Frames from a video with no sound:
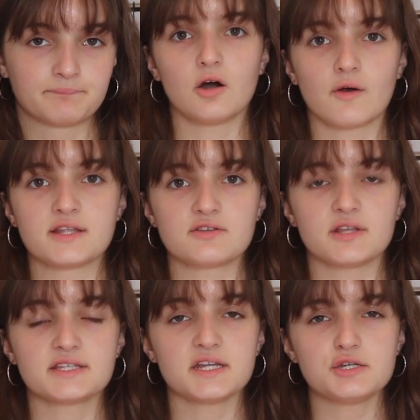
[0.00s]
All right, so
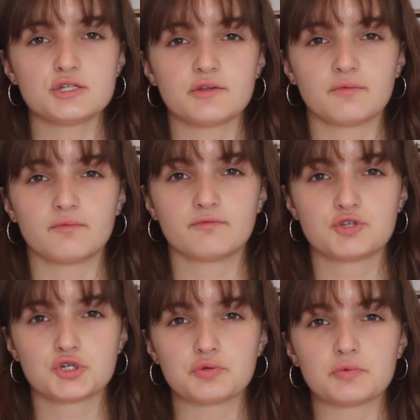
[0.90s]
let's get into the
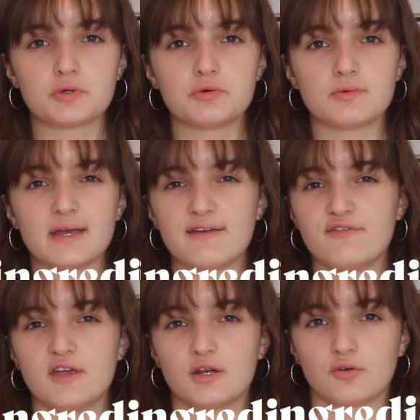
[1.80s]
true
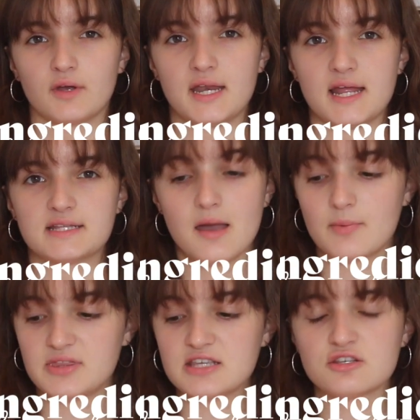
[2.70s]
iffy ingredients,
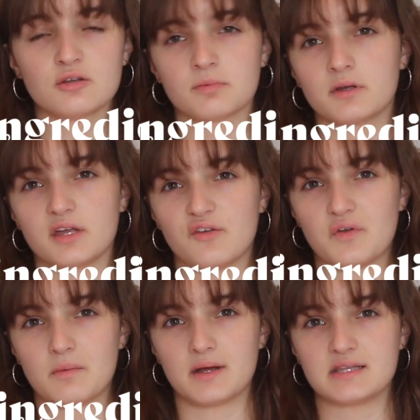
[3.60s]
but these are the real
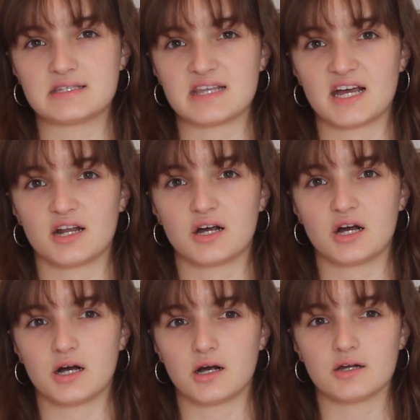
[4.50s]
iffy ones that
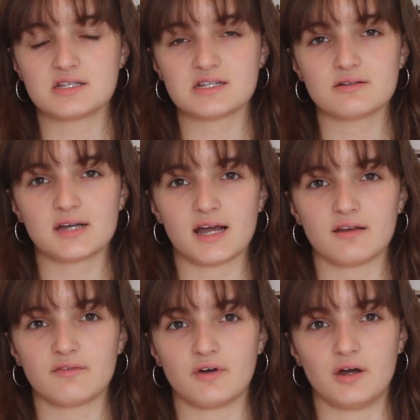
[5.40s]
are still
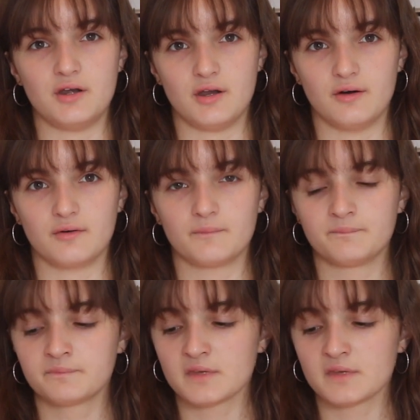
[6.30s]
kind of unknown.